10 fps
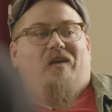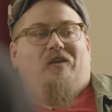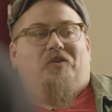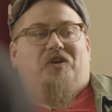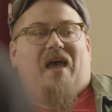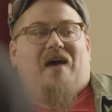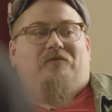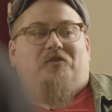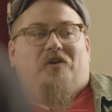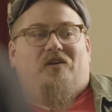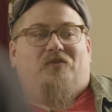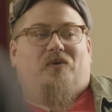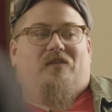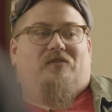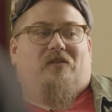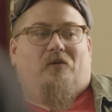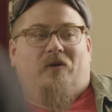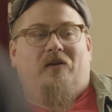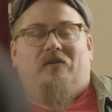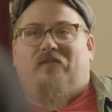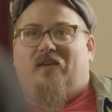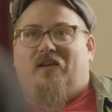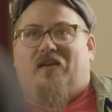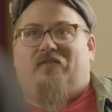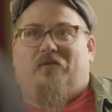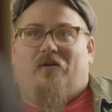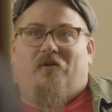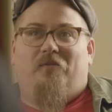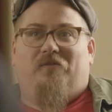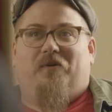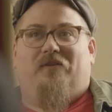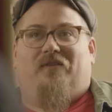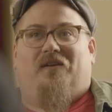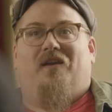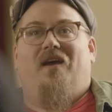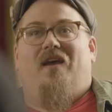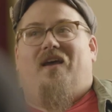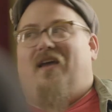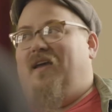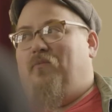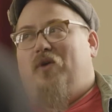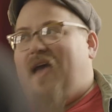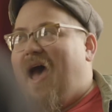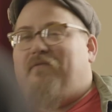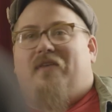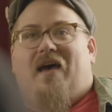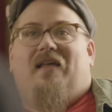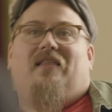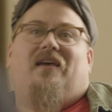you should have church where there's a lawyer sitting next to a homeless person, and we have that.